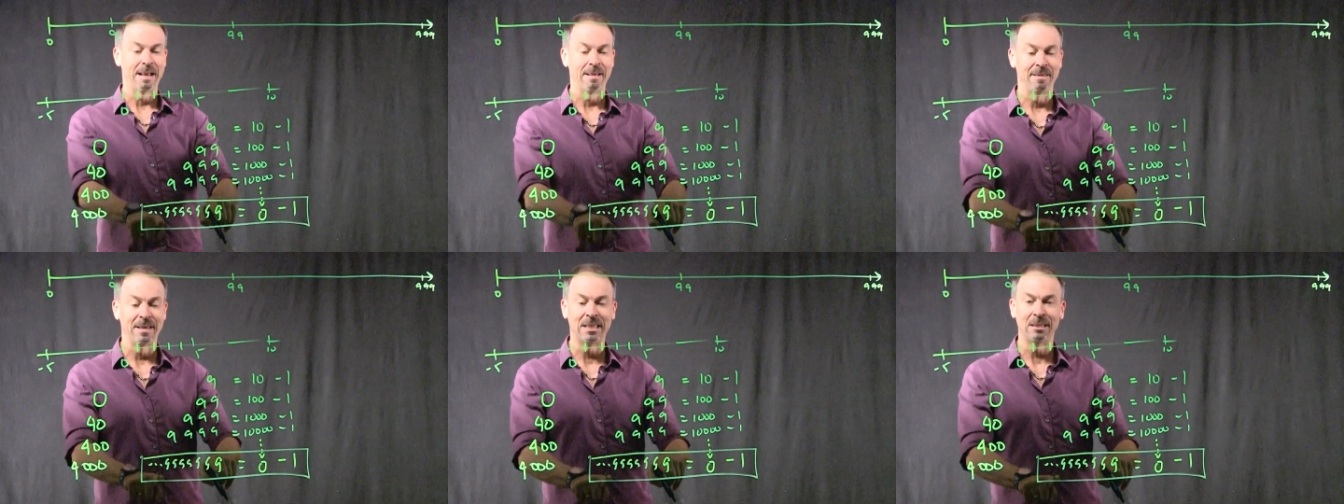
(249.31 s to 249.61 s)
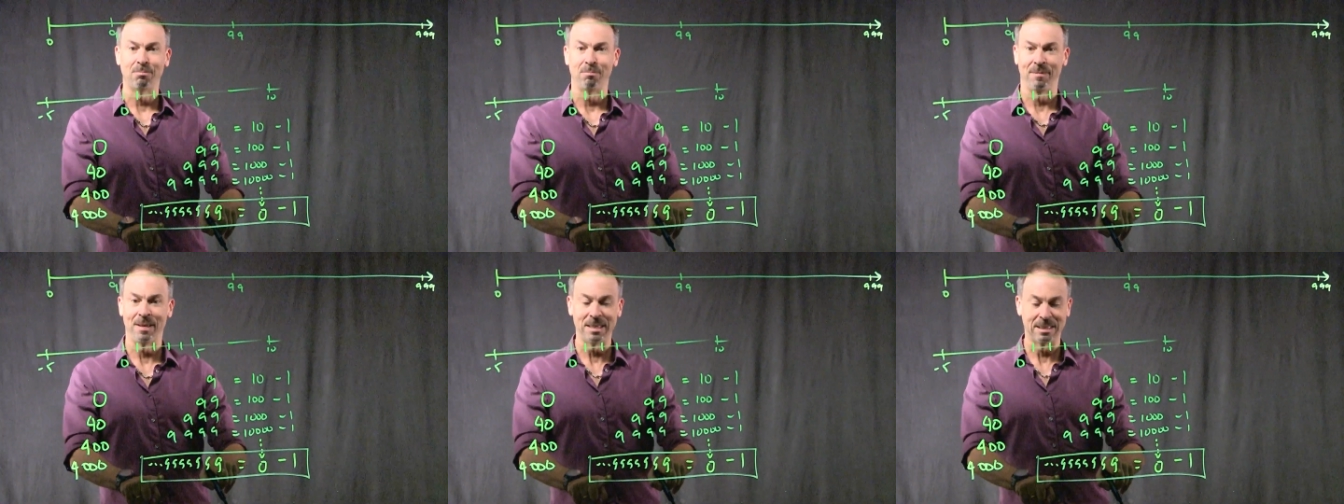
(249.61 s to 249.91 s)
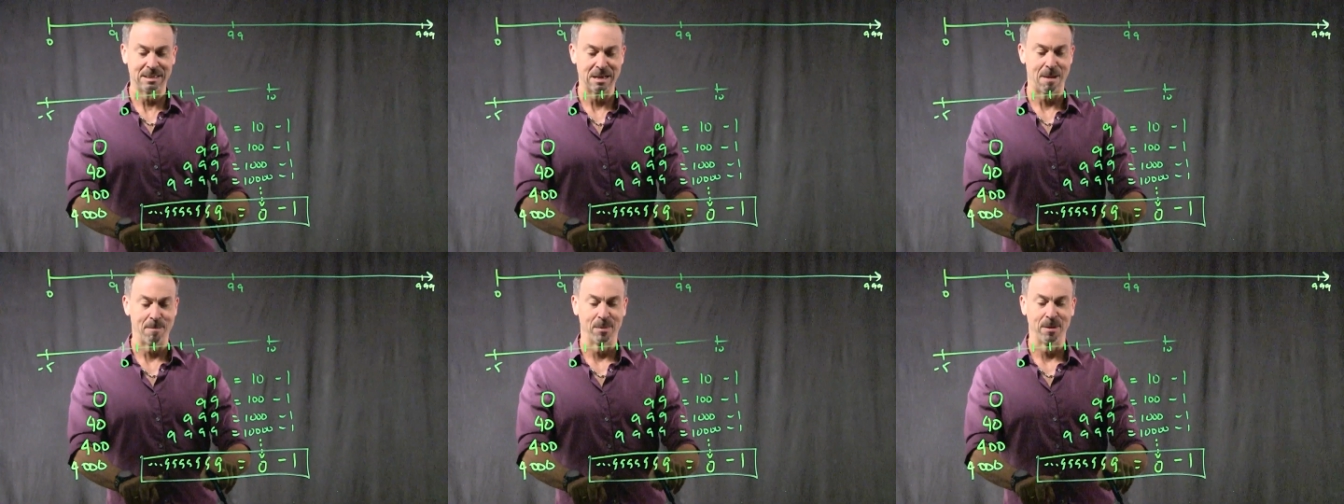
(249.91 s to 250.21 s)
this,
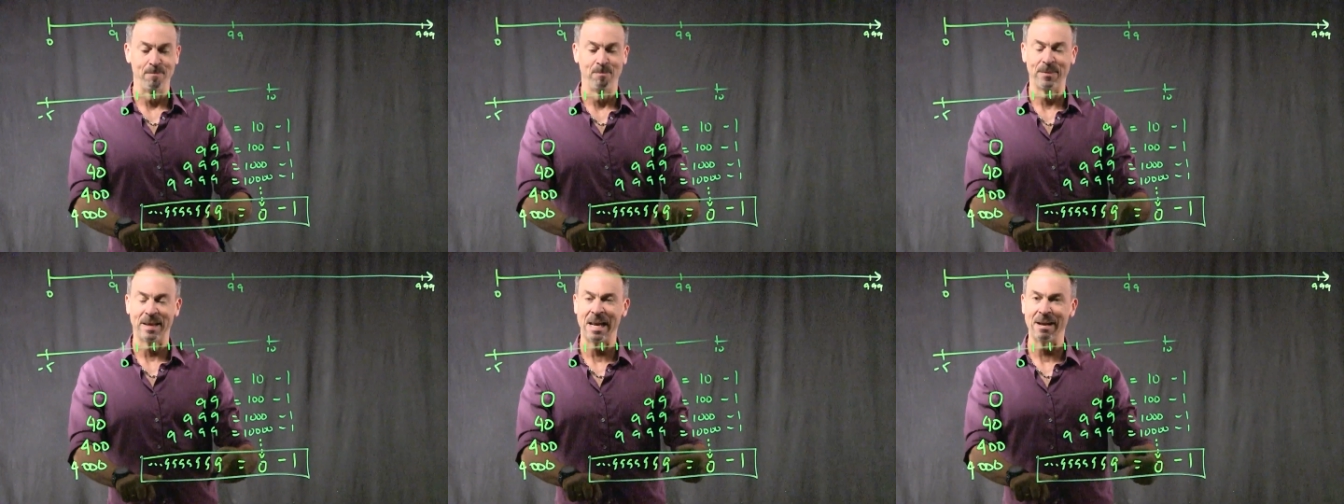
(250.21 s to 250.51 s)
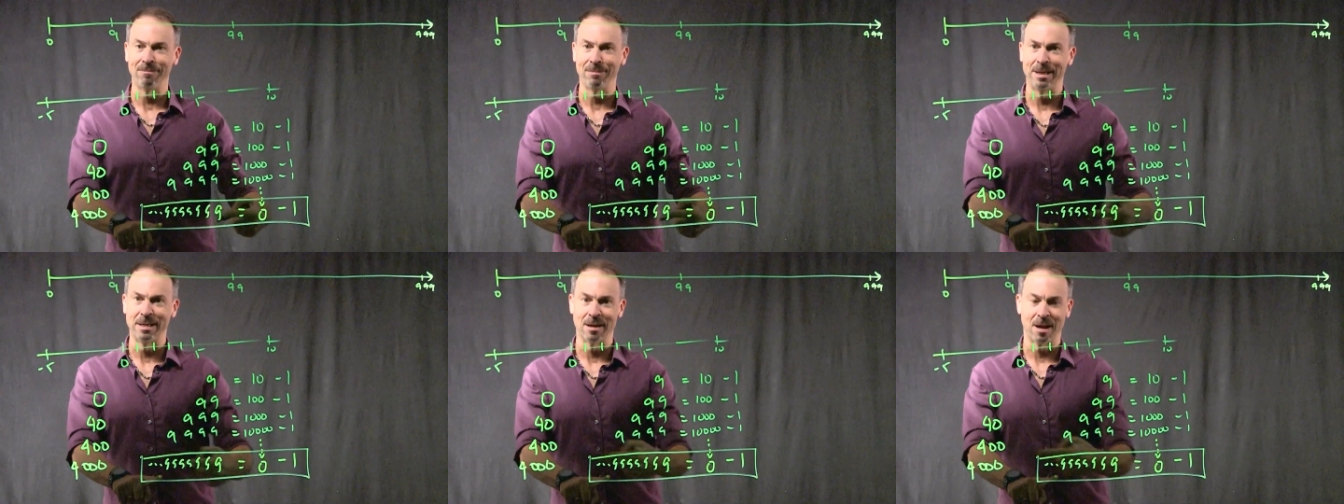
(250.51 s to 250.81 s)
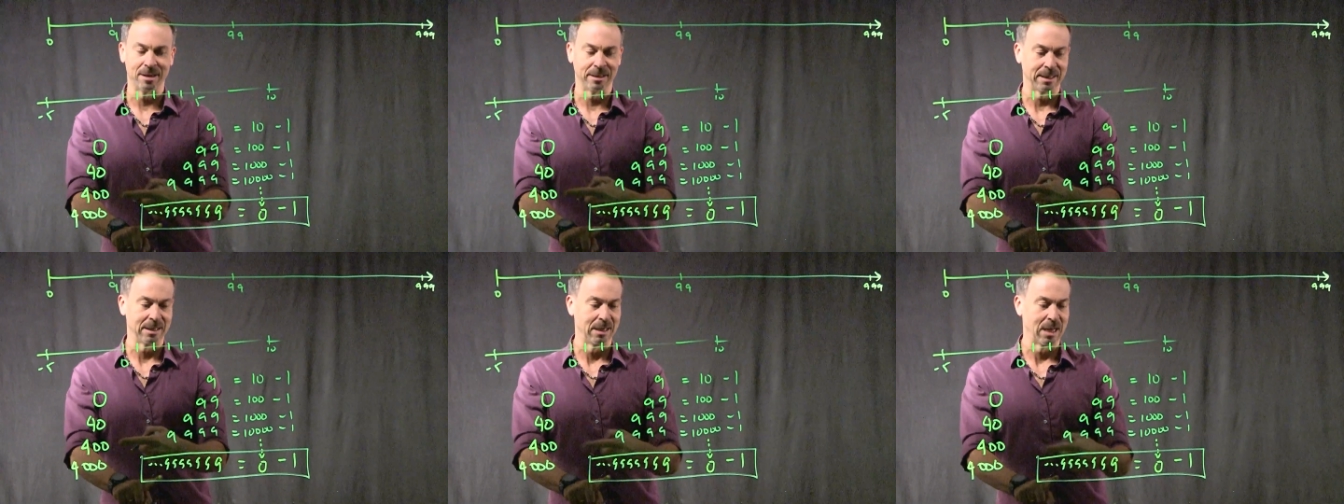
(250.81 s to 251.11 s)
this number, infinitely
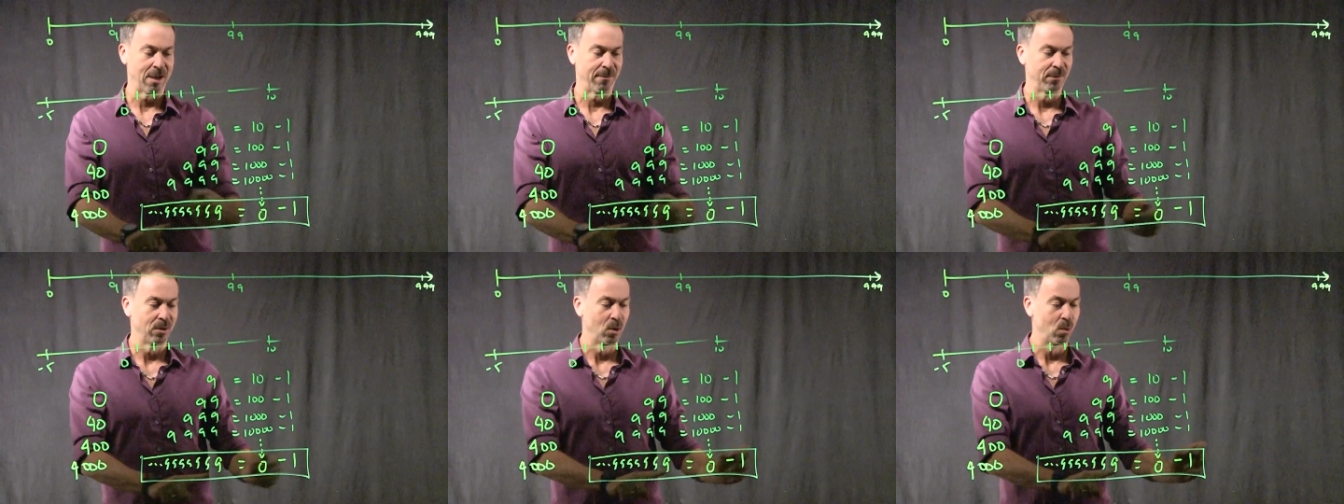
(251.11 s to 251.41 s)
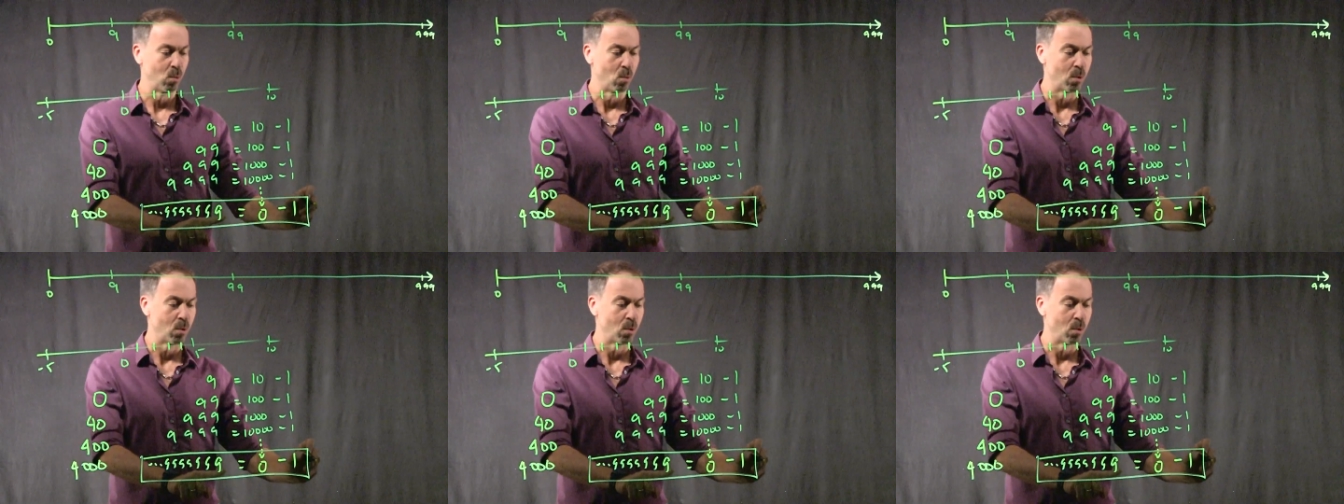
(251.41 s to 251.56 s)
nines to the left,